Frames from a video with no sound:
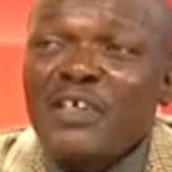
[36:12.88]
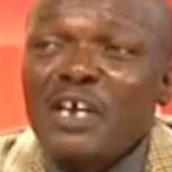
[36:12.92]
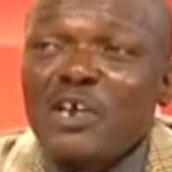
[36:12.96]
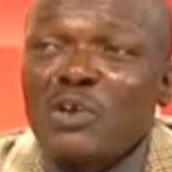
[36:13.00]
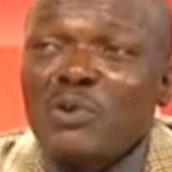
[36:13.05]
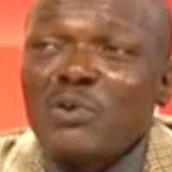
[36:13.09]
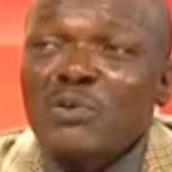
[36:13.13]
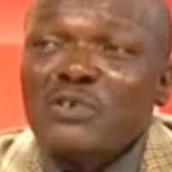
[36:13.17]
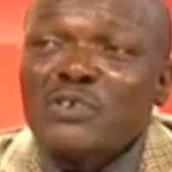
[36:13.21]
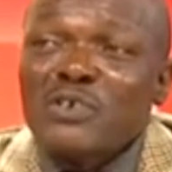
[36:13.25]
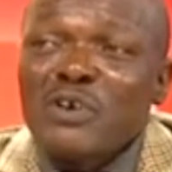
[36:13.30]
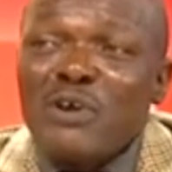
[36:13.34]

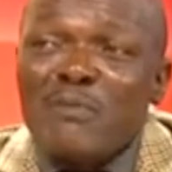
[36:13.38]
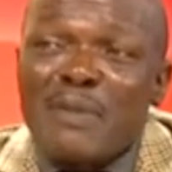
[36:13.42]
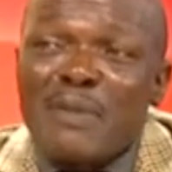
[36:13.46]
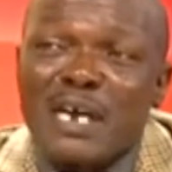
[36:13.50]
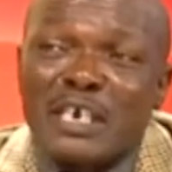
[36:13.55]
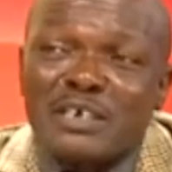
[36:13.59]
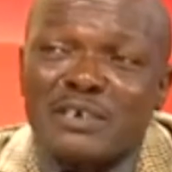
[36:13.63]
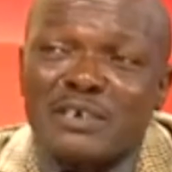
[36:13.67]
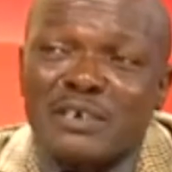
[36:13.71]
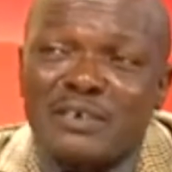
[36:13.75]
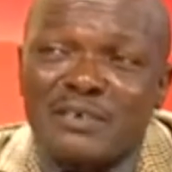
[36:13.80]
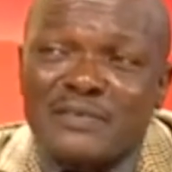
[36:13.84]
thing looks
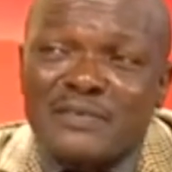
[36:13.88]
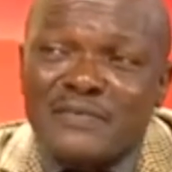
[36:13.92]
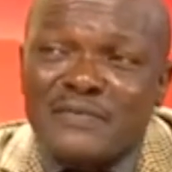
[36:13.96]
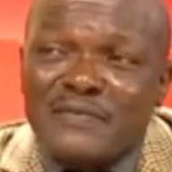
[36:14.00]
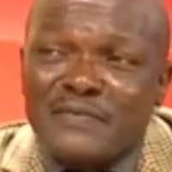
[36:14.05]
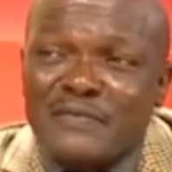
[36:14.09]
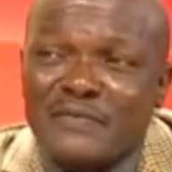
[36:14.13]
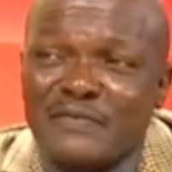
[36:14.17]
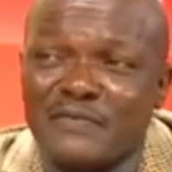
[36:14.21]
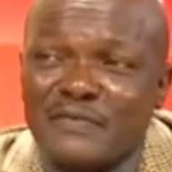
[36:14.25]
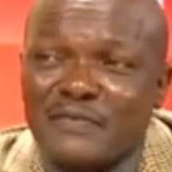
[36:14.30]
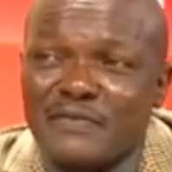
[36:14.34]
commercial.
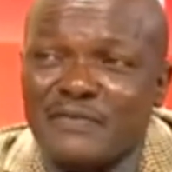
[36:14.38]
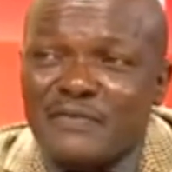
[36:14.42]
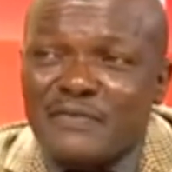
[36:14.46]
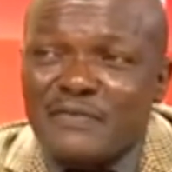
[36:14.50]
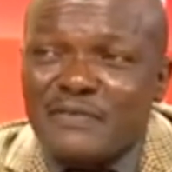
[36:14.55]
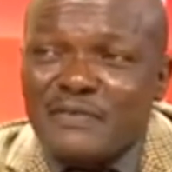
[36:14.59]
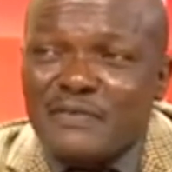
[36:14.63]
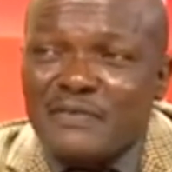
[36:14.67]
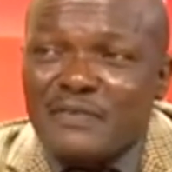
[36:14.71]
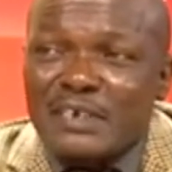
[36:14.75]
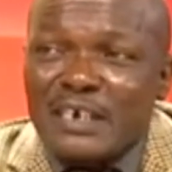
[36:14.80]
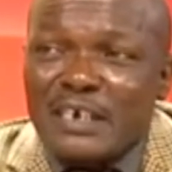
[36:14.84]

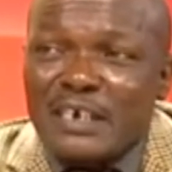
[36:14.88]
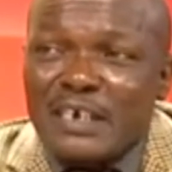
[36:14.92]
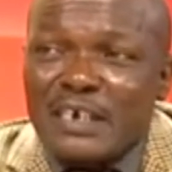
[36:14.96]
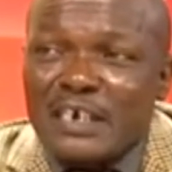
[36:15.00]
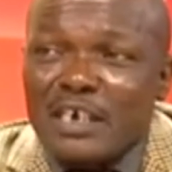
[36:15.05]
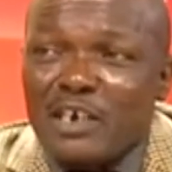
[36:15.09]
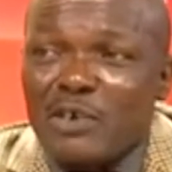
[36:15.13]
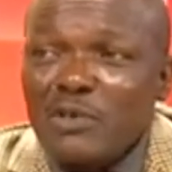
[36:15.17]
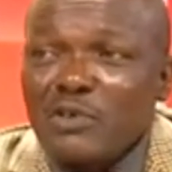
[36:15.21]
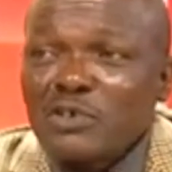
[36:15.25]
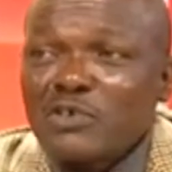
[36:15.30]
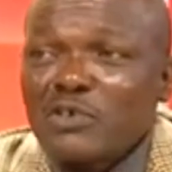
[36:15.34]
Uh,
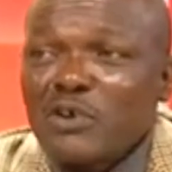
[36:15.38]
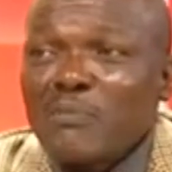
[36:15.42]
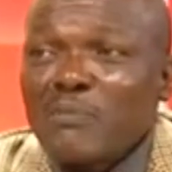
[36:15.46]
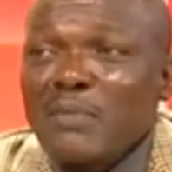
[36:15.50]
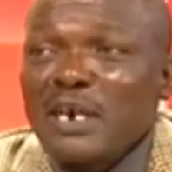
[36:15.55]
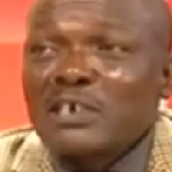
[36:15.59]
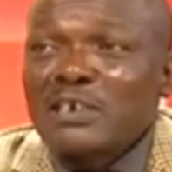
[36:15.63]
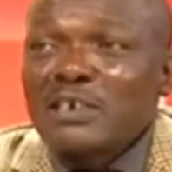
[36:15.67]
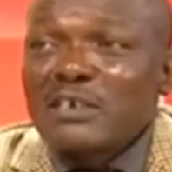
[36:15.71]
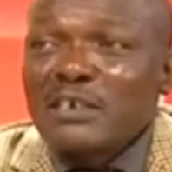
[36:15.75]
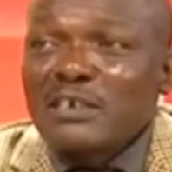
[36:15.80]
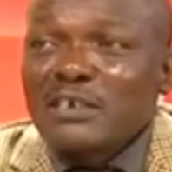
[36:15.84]
it looks
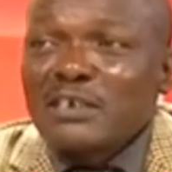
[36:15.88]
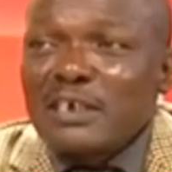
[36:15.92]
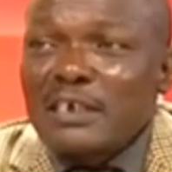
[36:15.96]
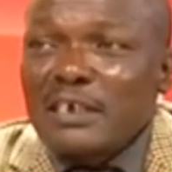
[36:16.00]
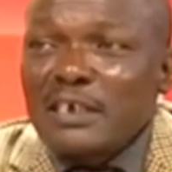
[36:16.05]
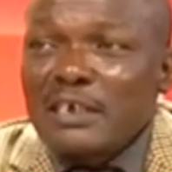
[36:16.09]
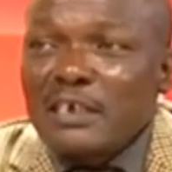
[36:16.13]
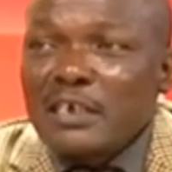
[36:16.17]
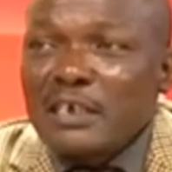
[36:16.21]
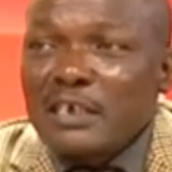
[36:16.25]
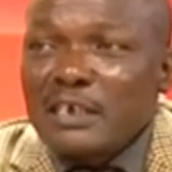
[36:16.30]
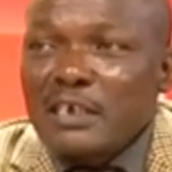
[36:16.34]
commercial. That's what
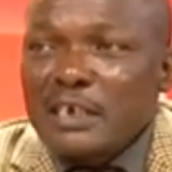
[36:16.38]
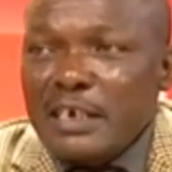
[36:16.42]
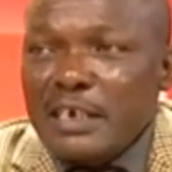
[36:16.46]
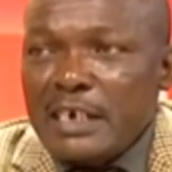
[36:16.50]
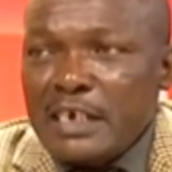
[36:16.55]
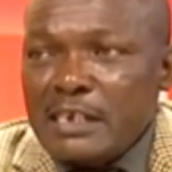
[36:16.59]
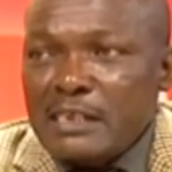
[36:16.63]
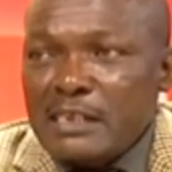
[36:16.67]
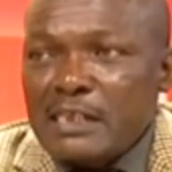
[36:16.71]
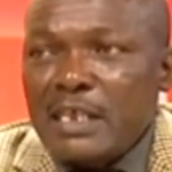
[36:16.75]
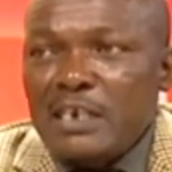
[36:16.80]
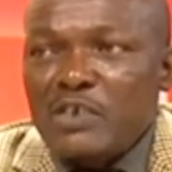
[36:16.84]
you read.
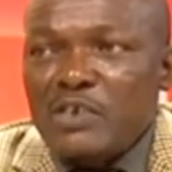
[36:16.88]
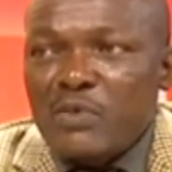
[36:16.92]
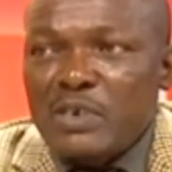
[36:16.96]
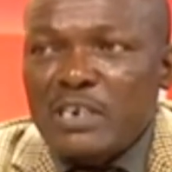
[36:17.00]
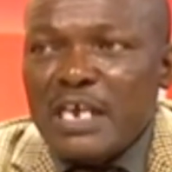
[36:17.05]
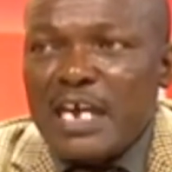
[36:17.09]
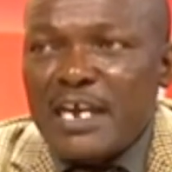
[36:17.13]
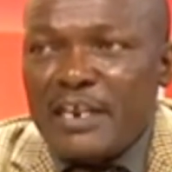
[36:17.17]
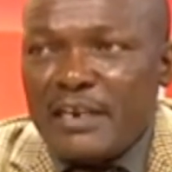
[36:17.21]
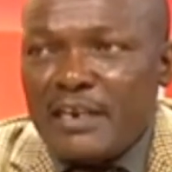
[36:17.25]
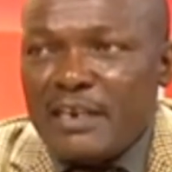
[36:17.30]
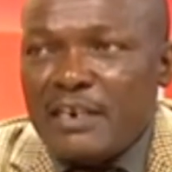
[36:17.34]
yes, this. that is
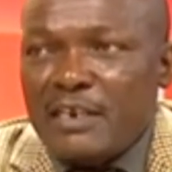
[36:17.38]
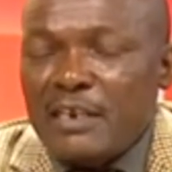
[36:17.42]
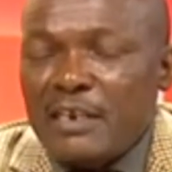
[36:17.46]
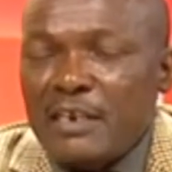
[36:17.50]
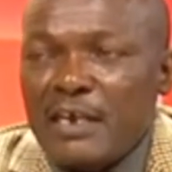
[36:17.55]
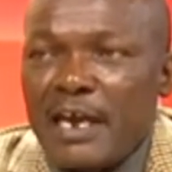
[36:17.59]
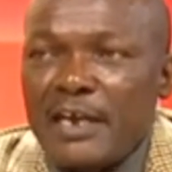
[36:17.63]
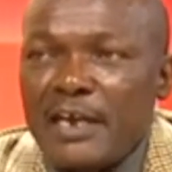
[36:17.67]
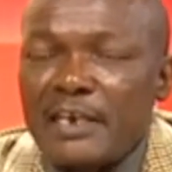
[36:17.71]
what I read.